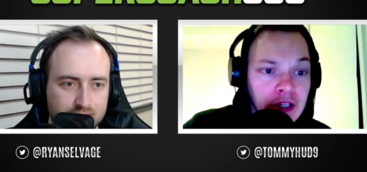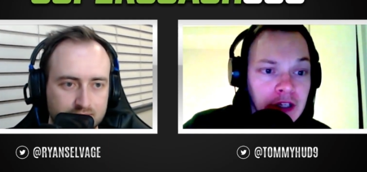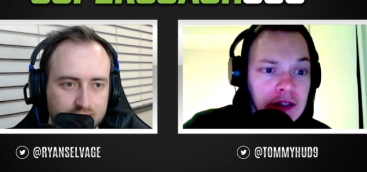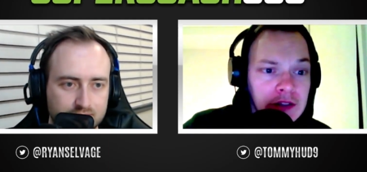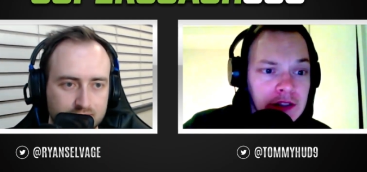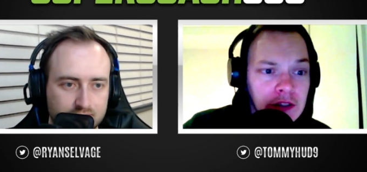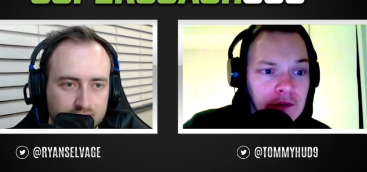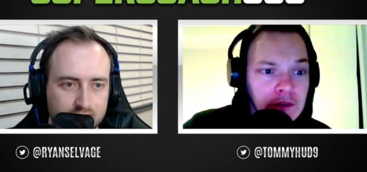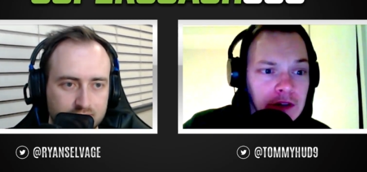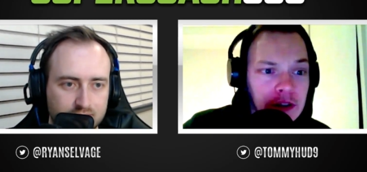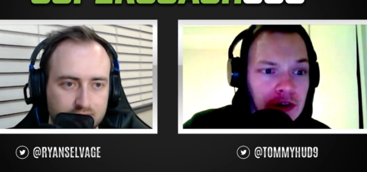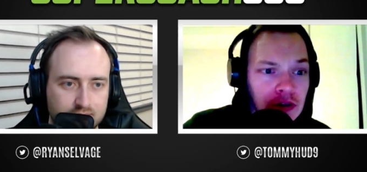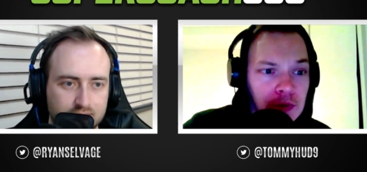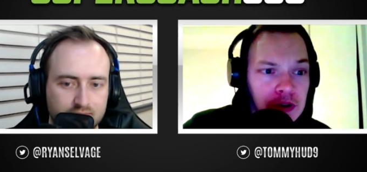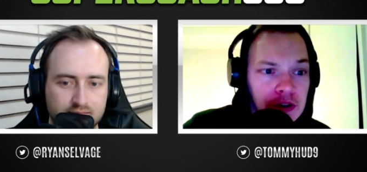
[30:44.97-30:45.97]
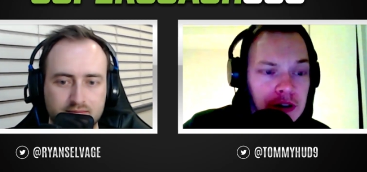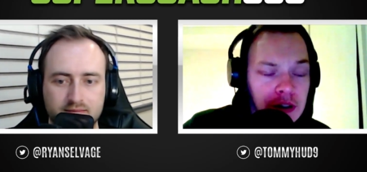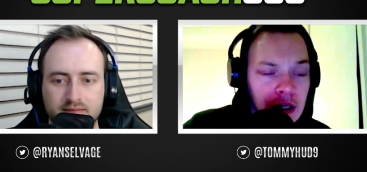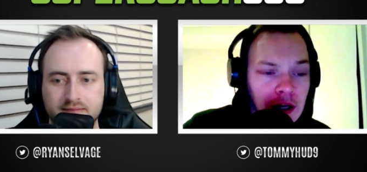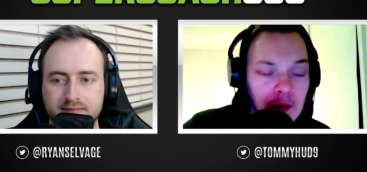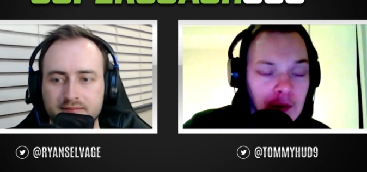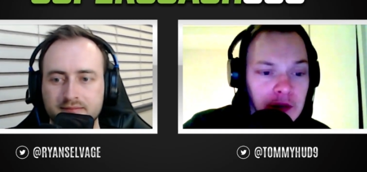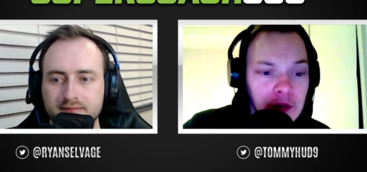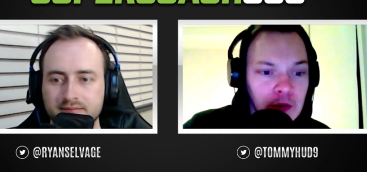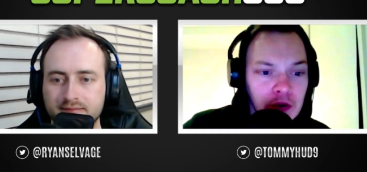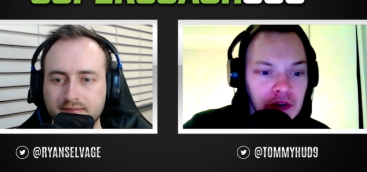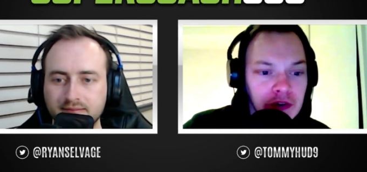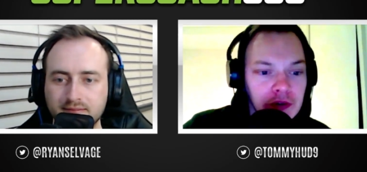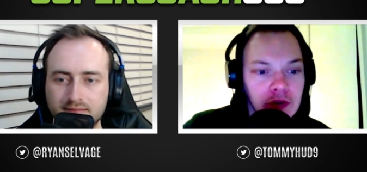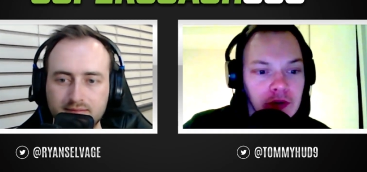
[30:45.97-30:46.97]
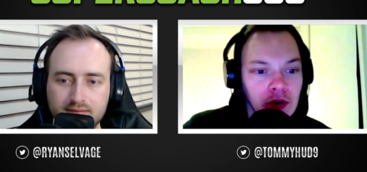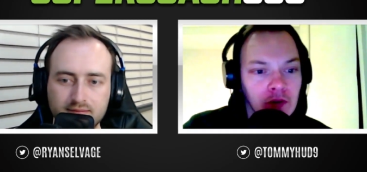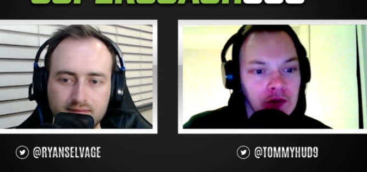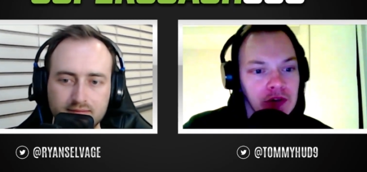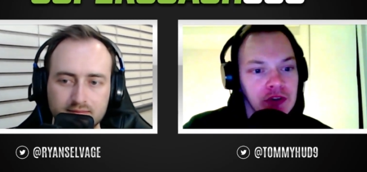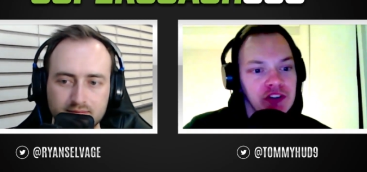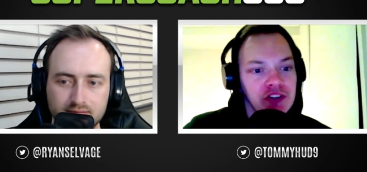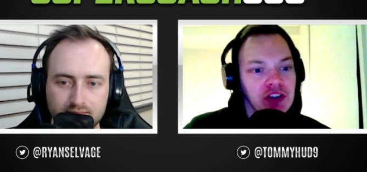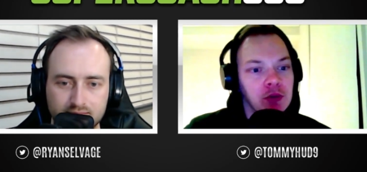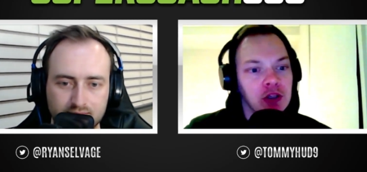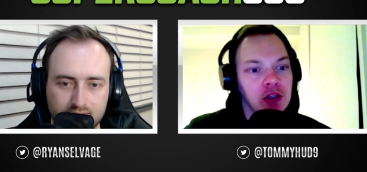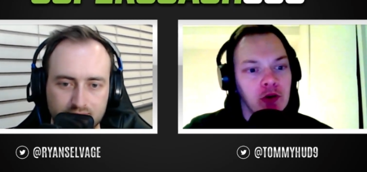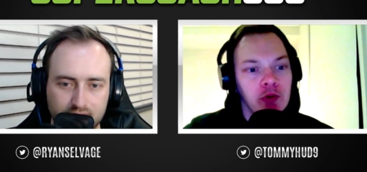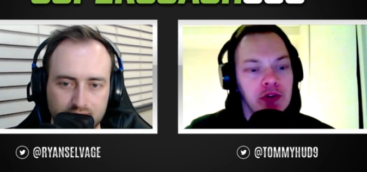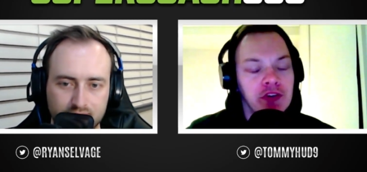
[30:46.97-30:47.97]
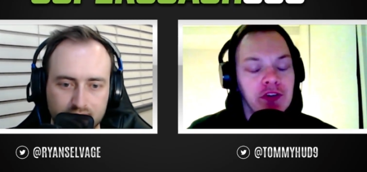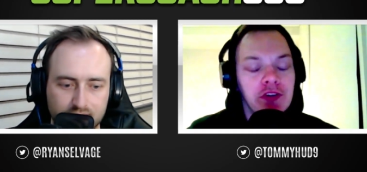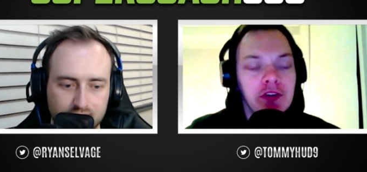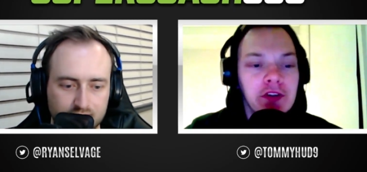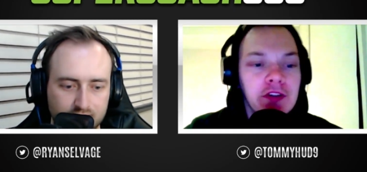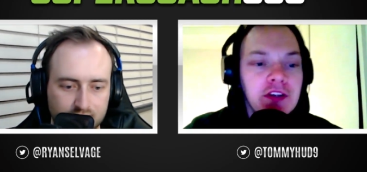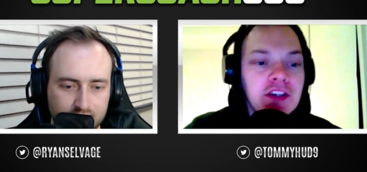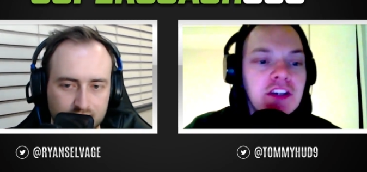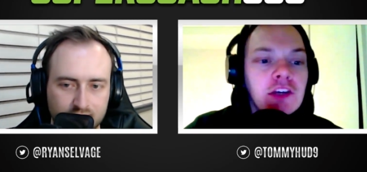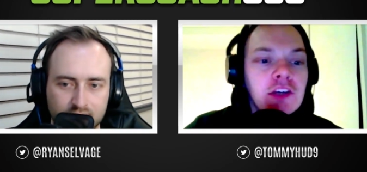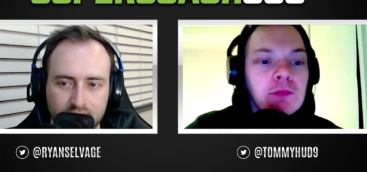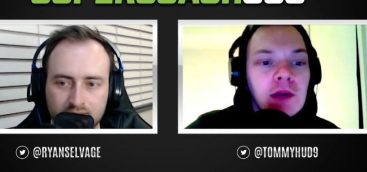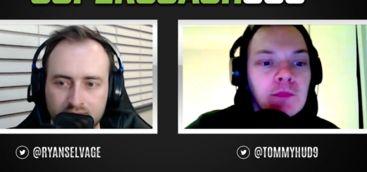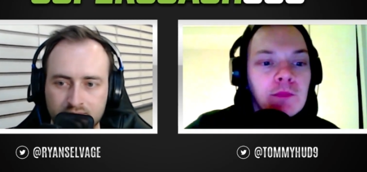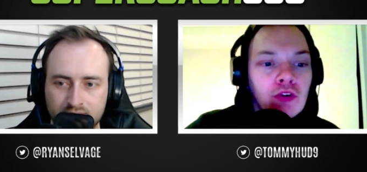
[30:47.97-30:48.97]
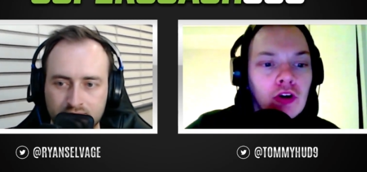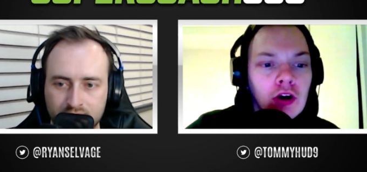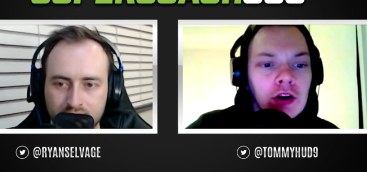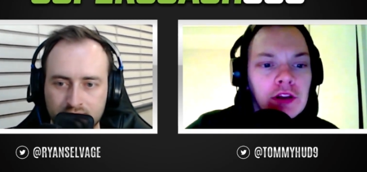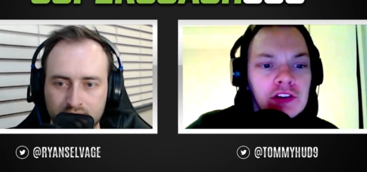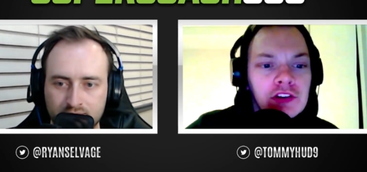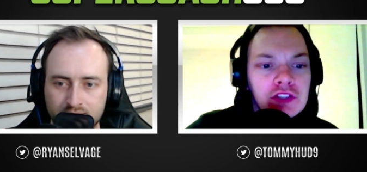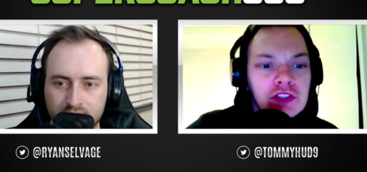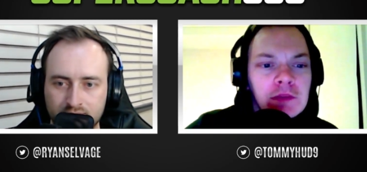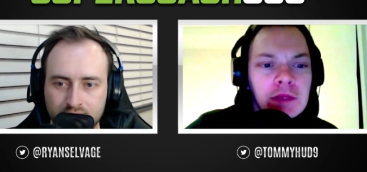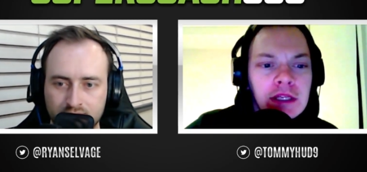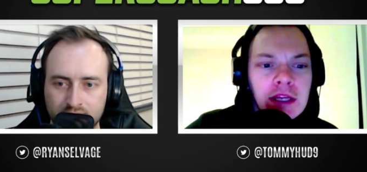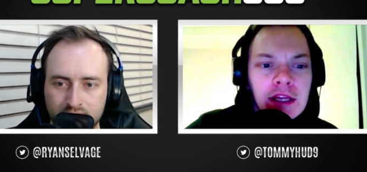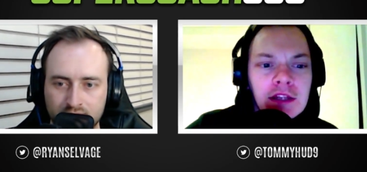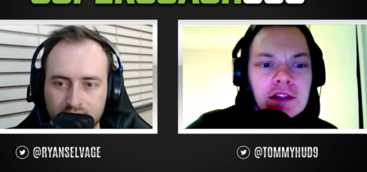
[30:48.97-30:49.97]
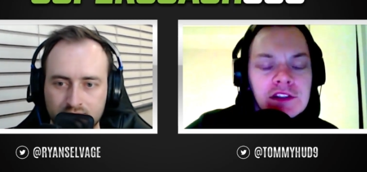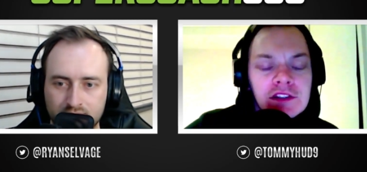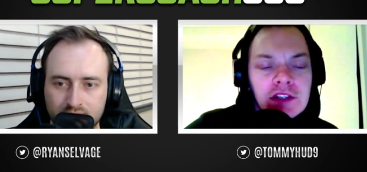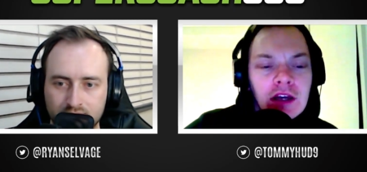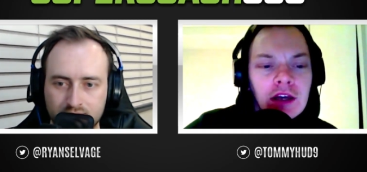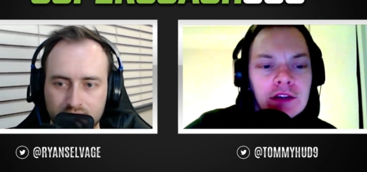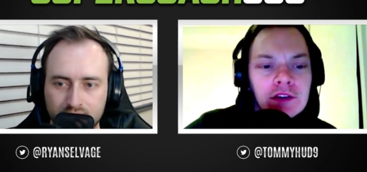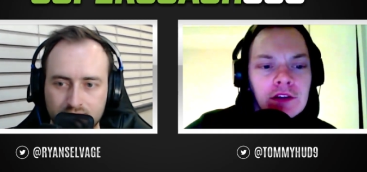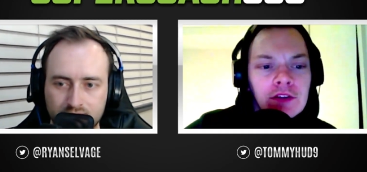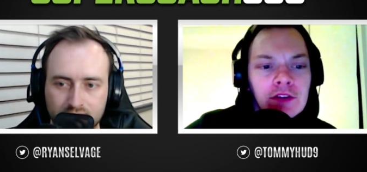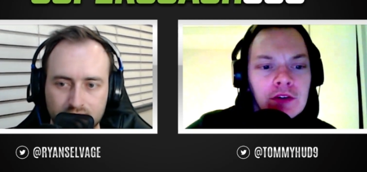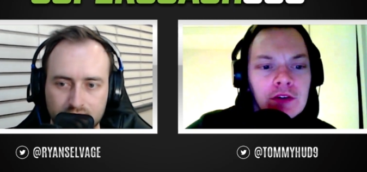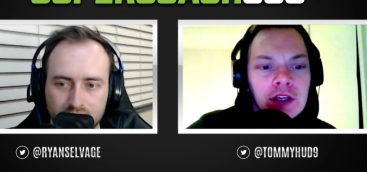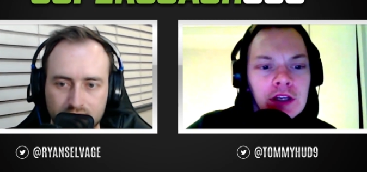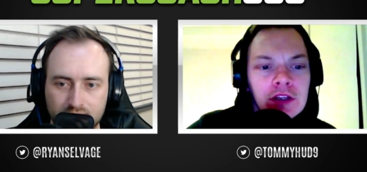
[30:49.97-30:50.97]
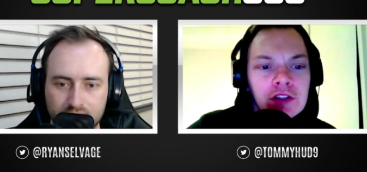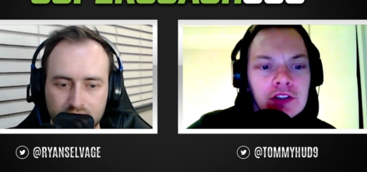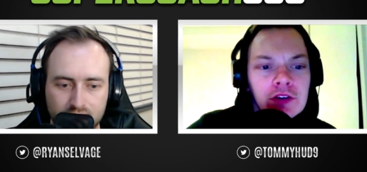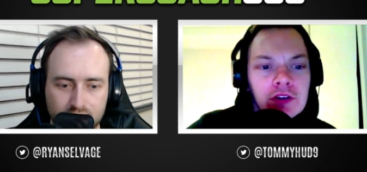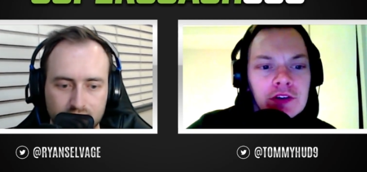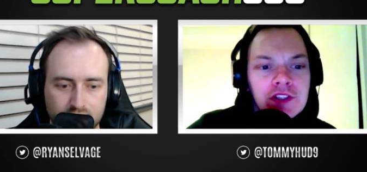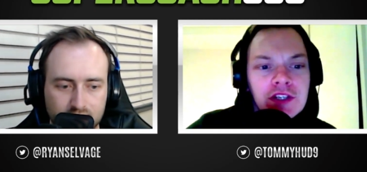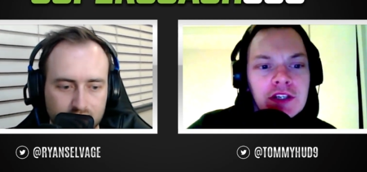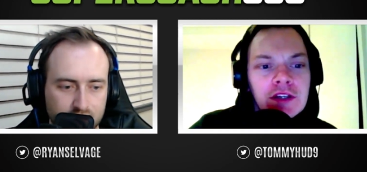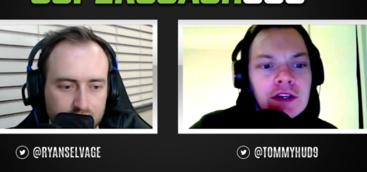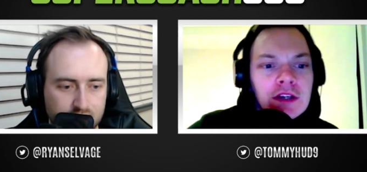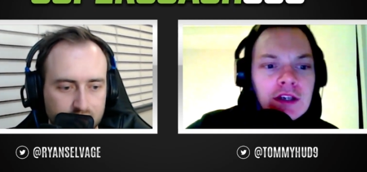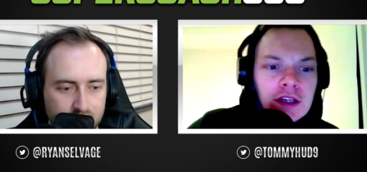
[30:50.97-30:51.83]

Speaker 1: Yeah, he's definitely an option. Um, he wasn't obviously someone I was thinking about prior to this round, but getting the start in the 13 jersey,